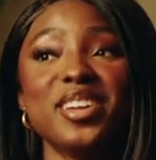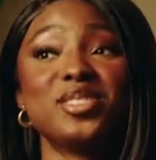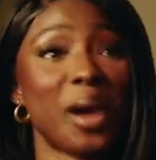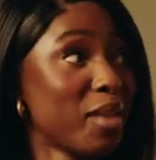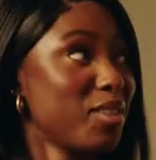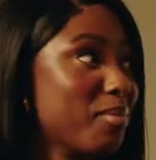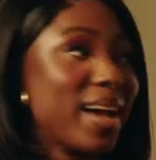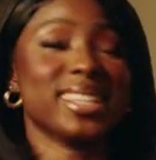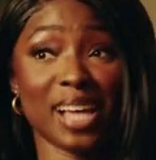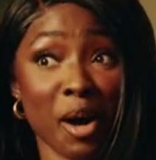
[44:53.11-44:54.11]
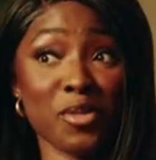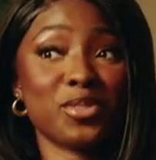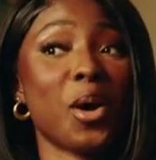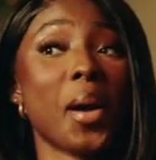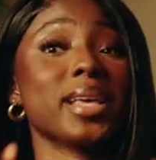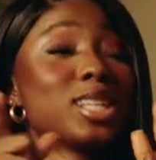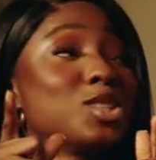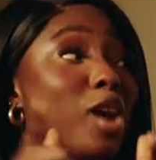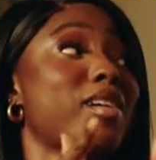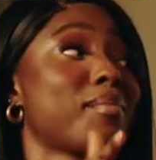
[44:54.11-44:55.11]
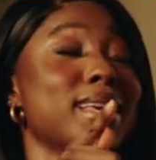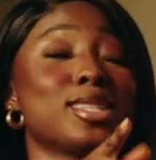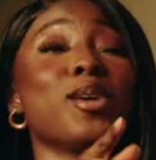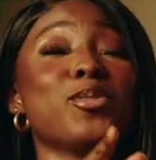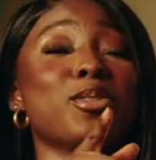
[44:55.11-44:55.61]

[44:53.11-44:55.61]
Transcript: Driving myself? No, it's the driving myself